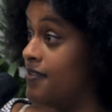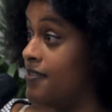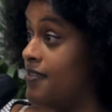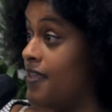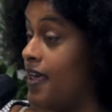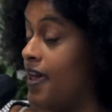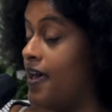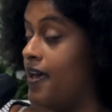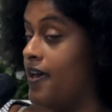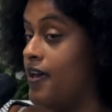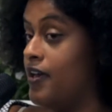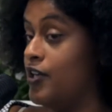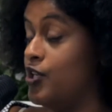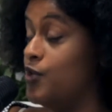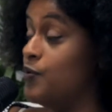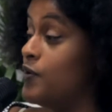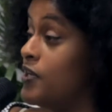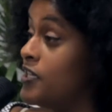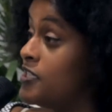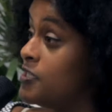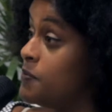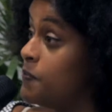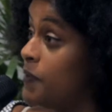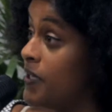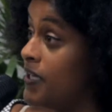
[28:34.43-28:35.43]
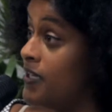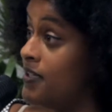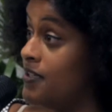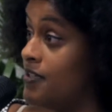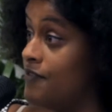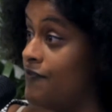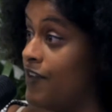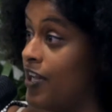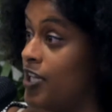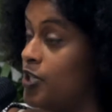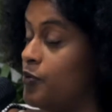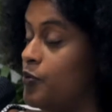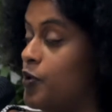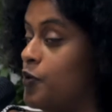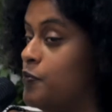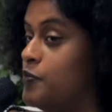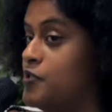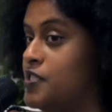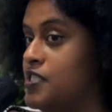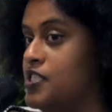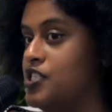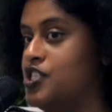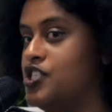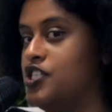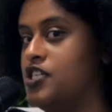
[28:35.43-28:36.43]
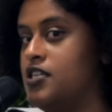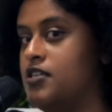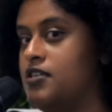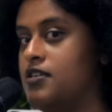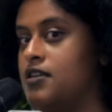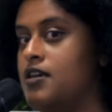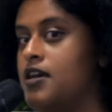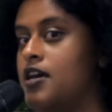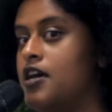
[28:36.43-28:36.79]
their USP and their value proposition.